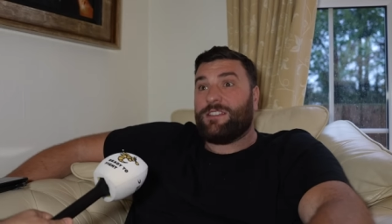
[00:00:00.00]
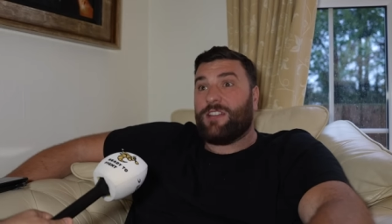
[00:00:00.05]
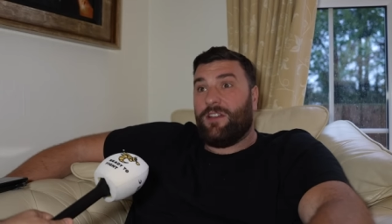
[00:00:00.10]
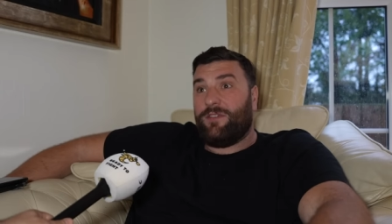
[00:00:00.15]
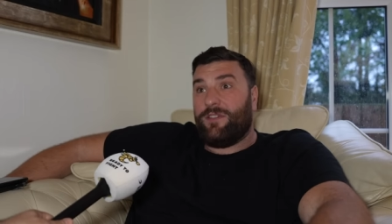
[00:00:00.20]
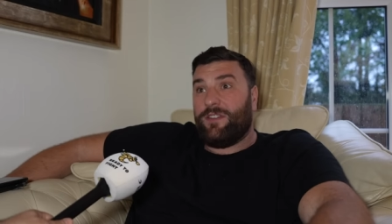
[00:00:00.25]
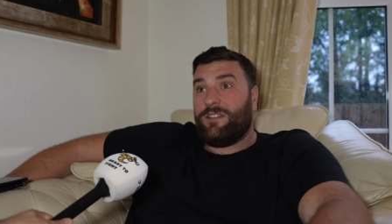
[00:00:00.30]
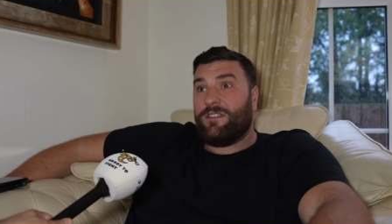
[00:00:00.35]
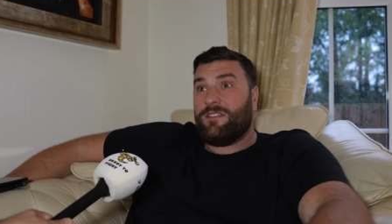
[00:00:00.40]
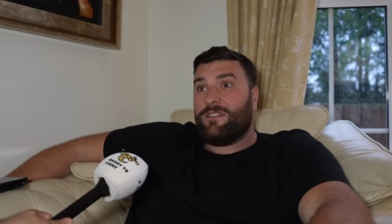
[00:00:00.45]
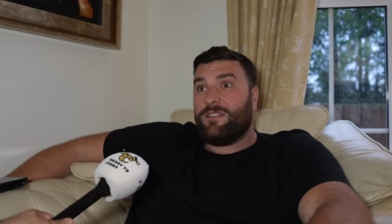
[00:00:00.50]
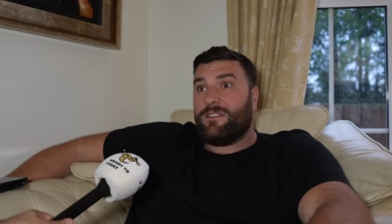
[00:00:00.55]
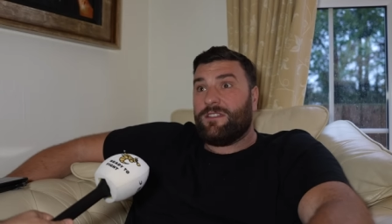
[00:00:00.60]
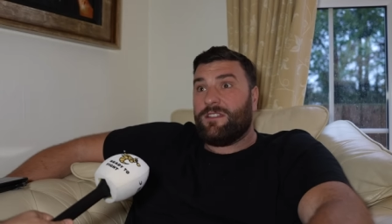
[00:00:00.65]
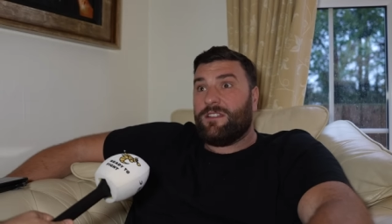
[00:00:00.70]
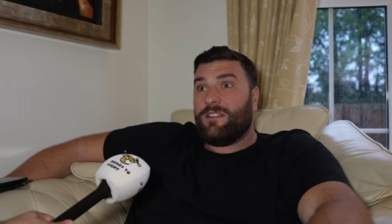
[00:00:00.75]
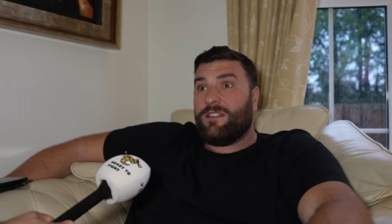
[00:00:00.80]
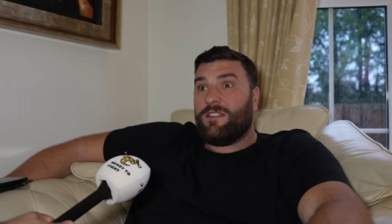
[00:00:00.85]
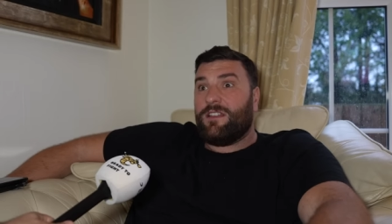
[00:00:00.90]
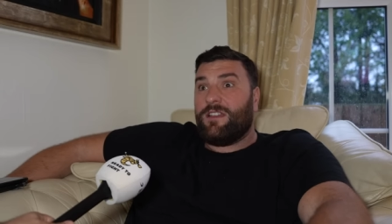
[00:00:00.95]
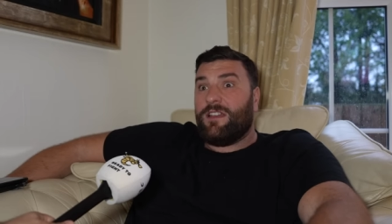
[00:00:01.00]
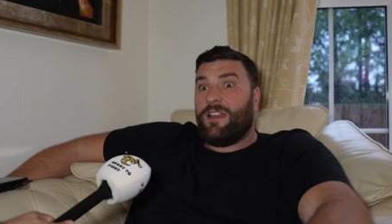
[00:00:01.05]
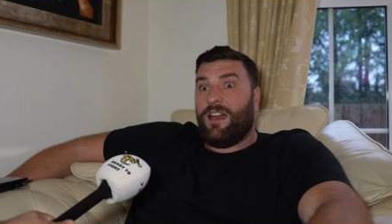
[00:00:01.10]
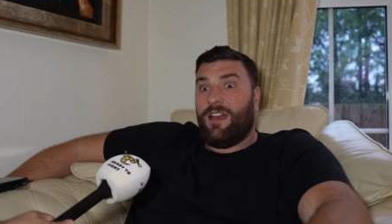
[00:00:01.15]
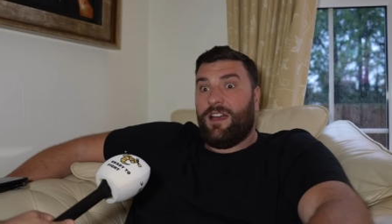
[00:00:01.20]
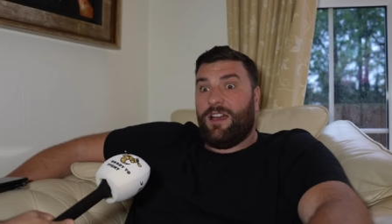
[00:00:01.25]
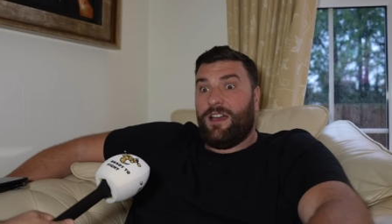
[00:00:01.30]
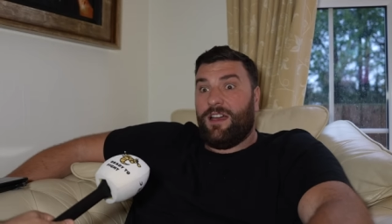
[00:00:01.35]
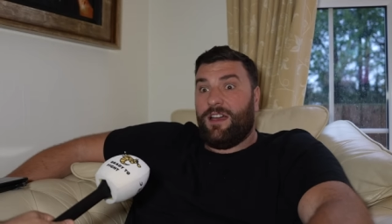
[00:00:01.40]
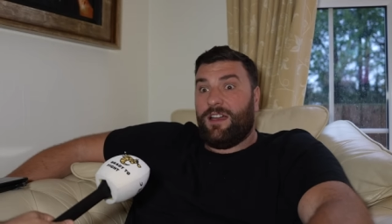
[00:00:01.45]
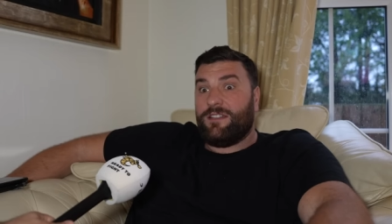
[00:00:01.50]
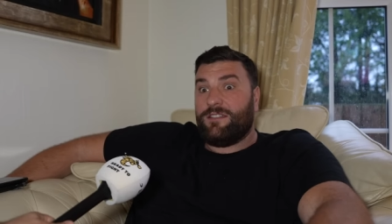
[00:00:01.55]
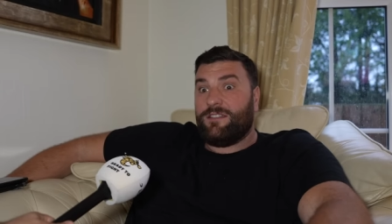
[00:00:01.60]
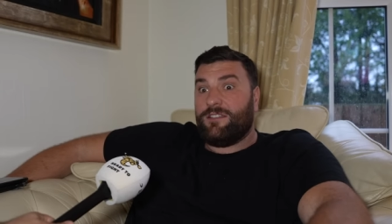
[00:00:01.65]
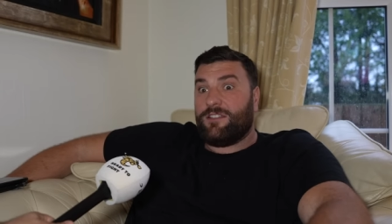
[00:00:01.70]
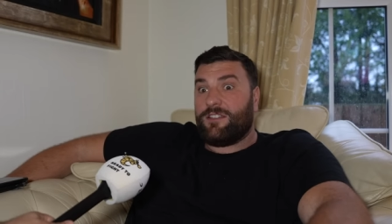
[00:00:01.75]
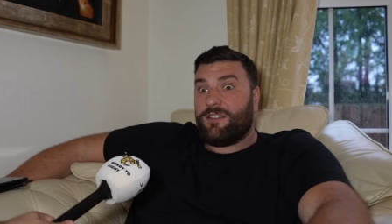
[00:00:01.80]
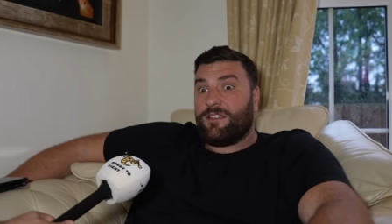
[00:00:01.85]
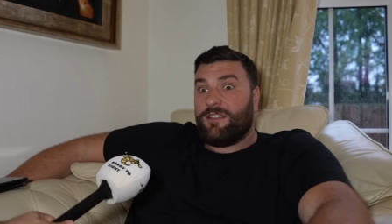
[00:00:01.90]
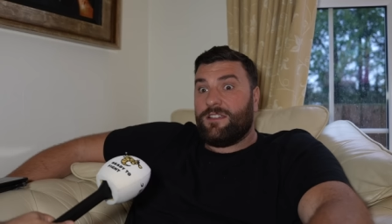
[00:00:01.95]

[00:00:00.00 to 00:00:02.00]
offer, and